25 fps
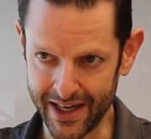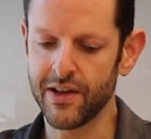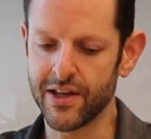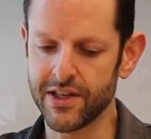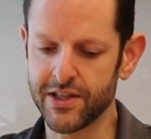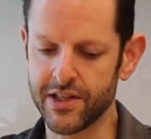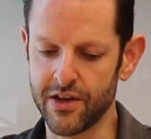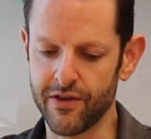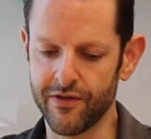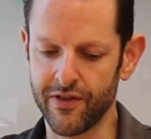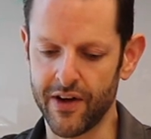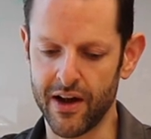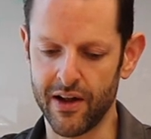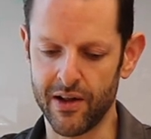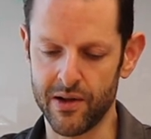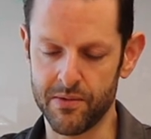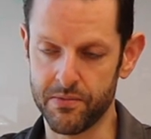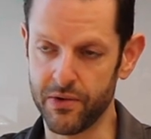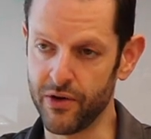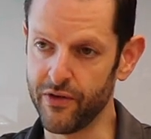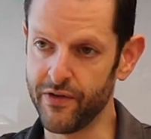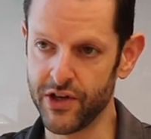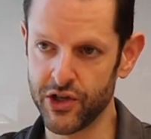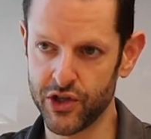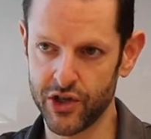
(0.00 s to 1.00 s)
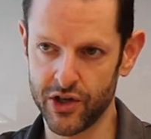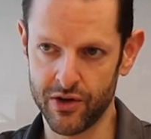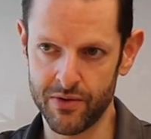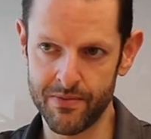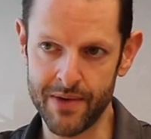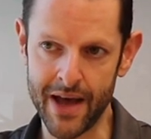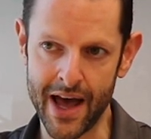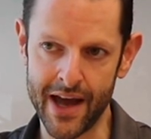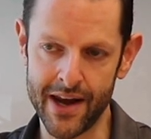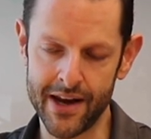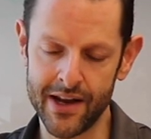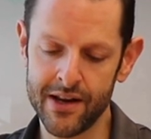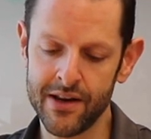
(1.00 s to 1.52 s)
Let's say you file a provisional
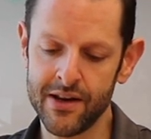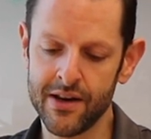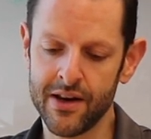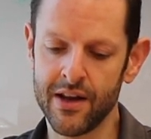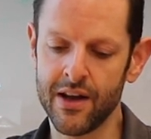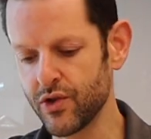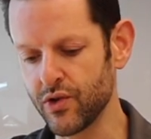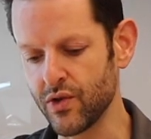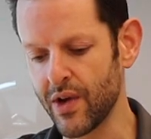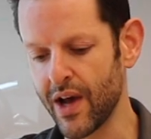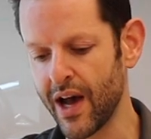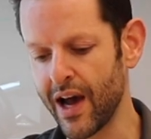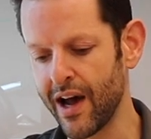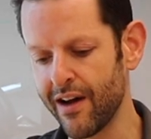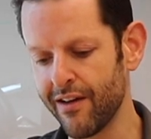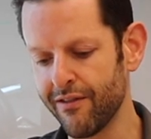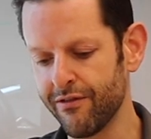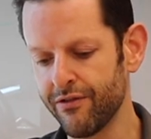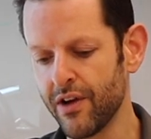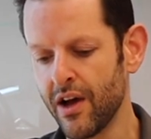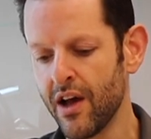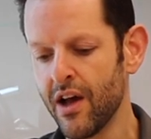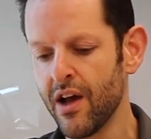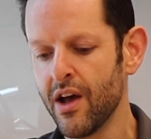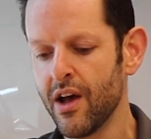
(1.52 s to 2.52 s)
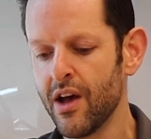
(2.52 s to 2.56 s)
patent, so you have